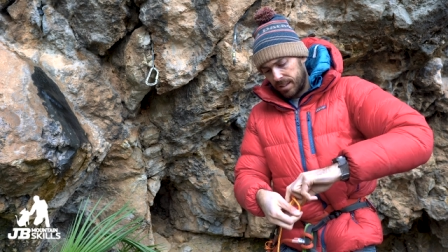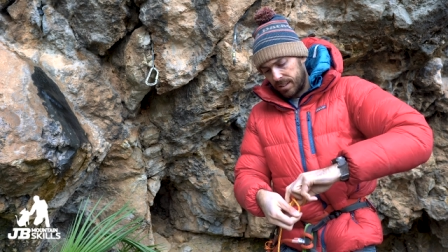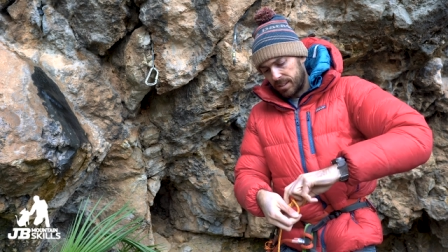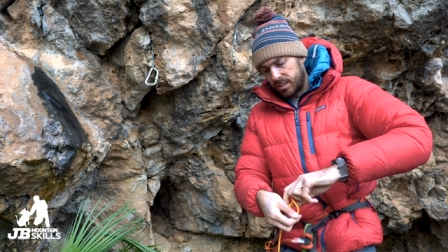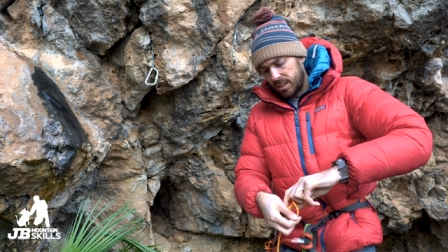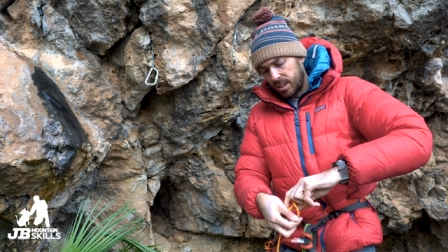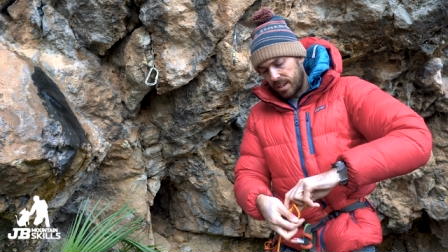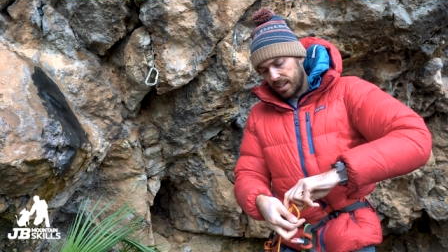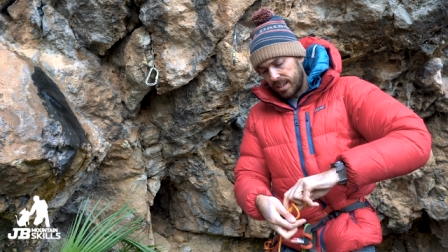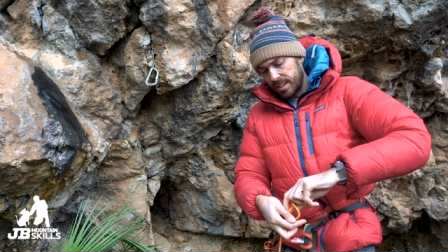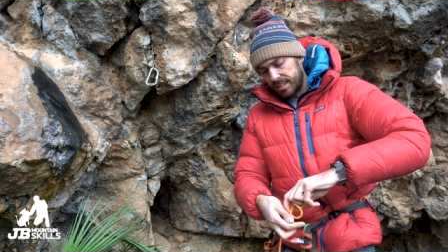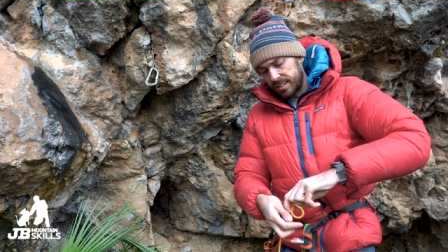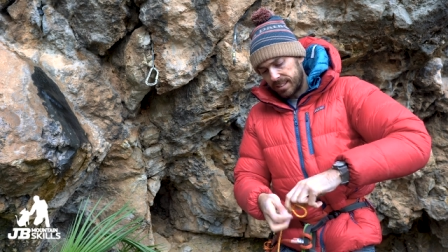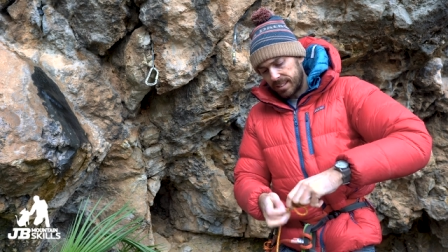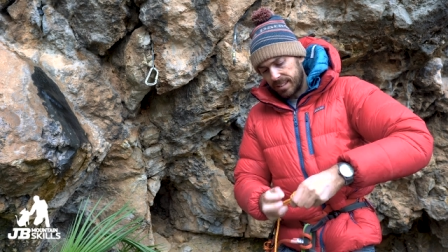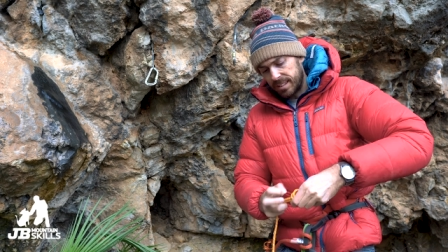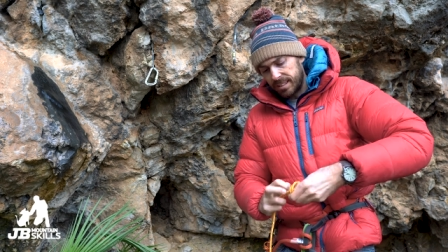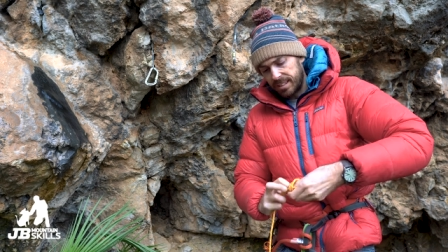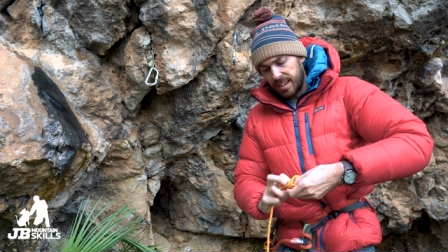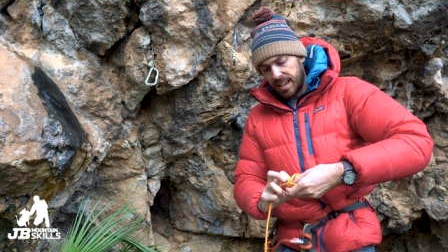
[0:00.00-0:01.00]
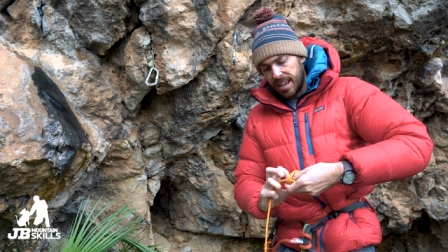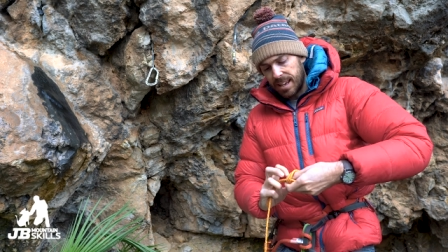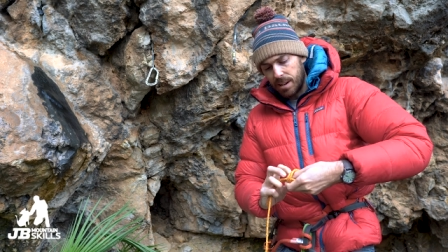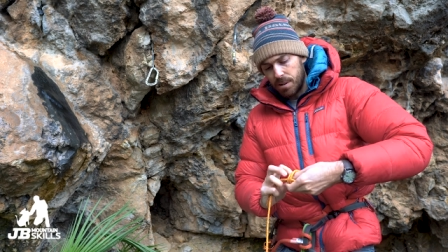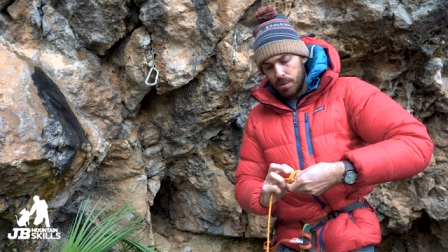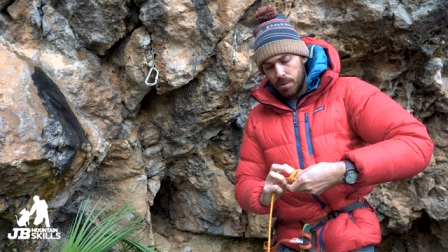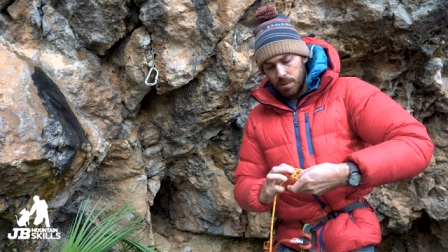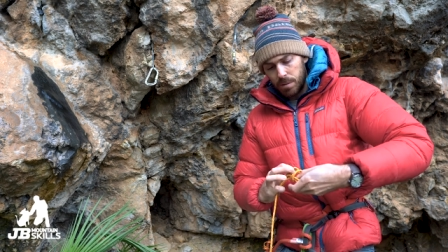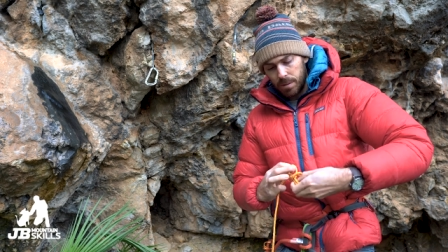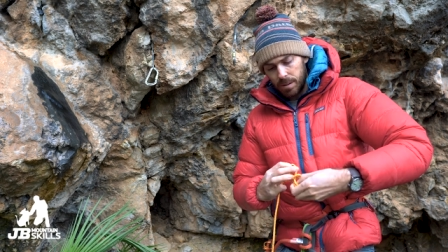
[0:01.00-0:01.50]
sized
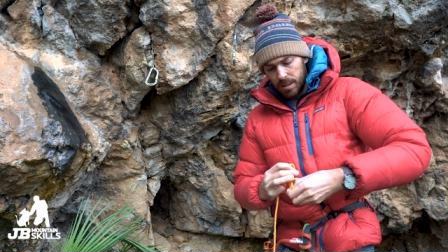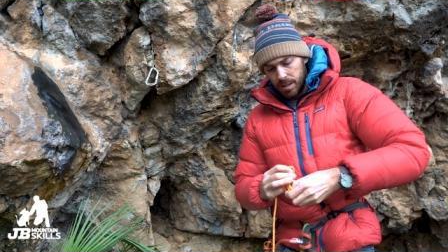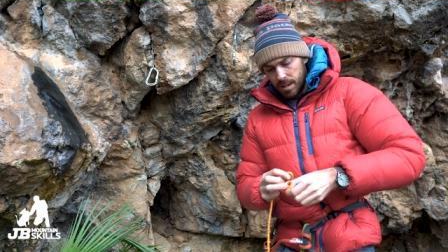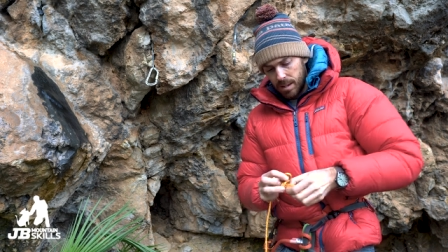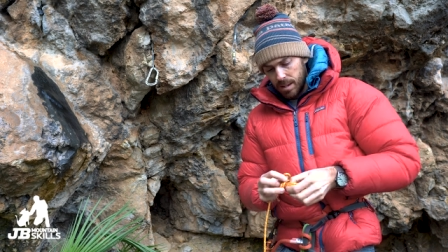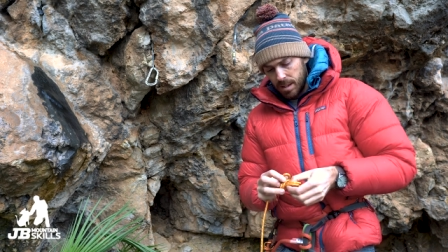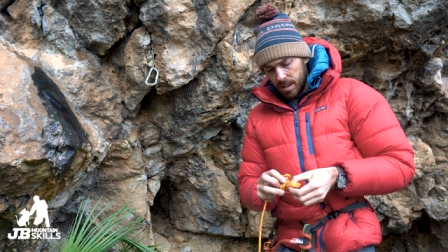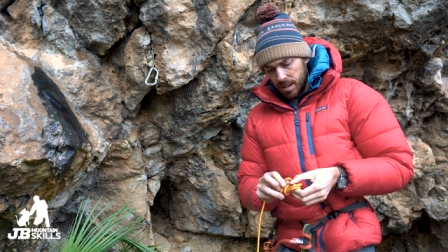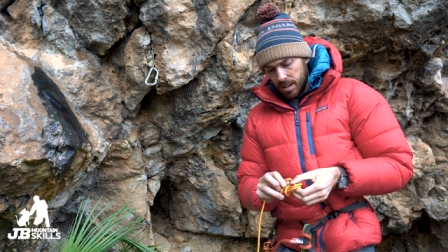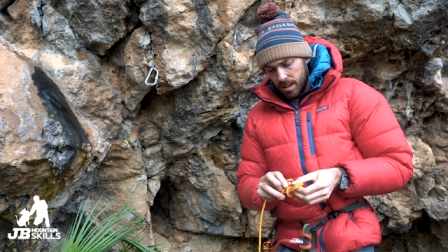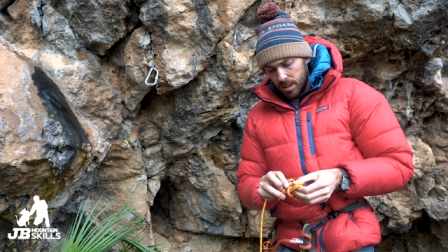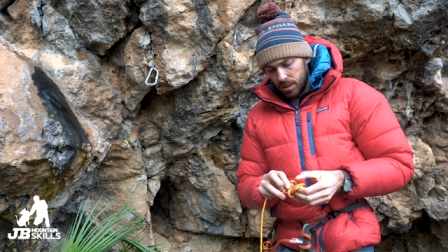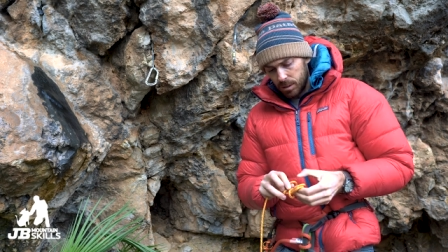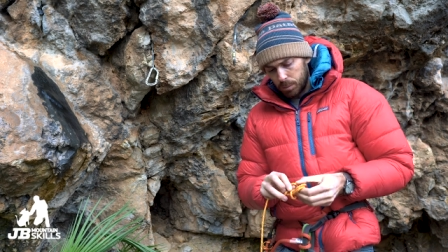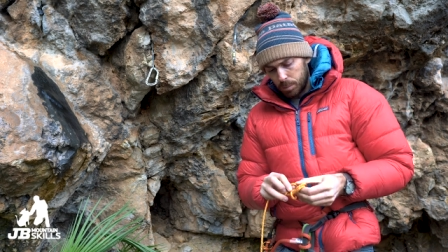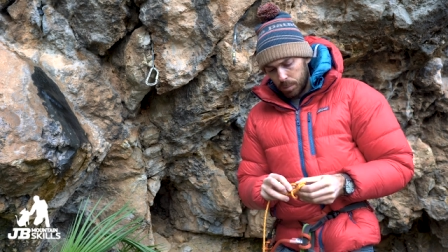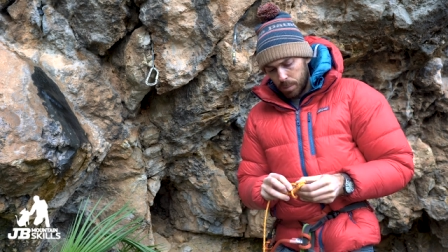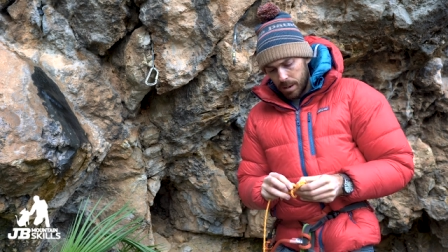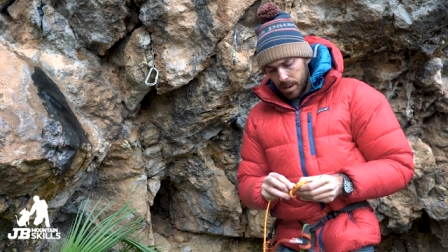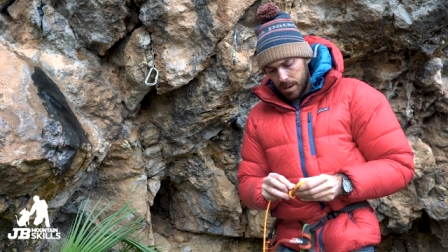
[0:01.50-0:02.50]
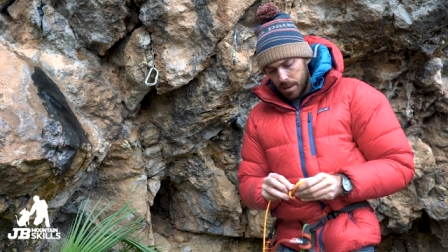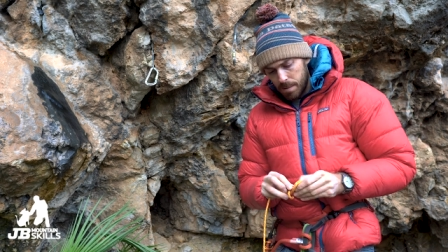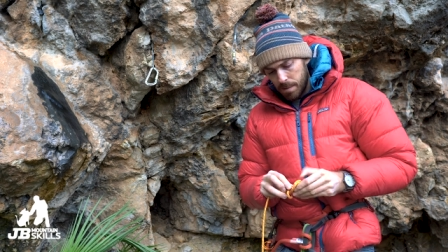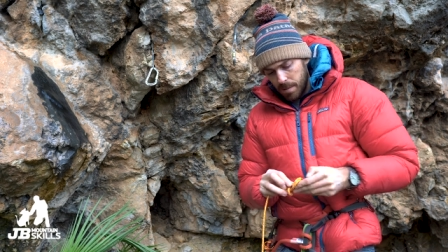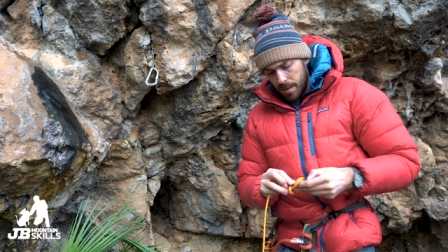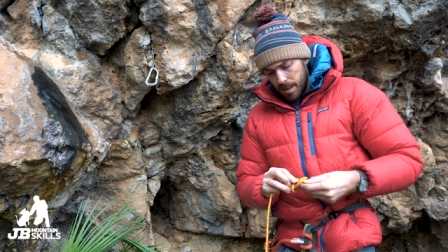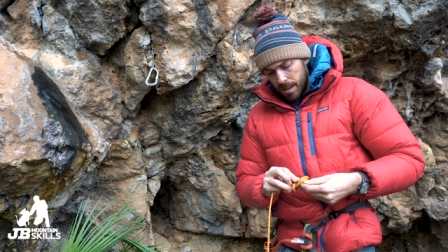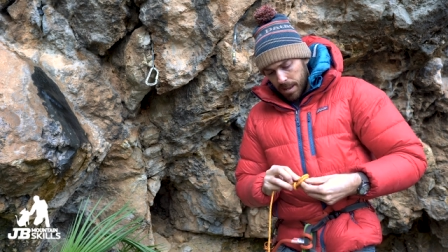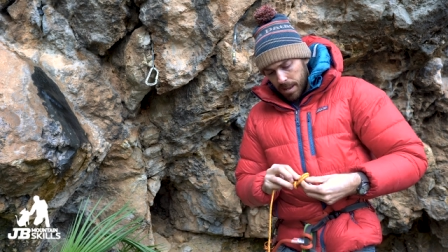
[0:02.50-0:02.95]
tail as well,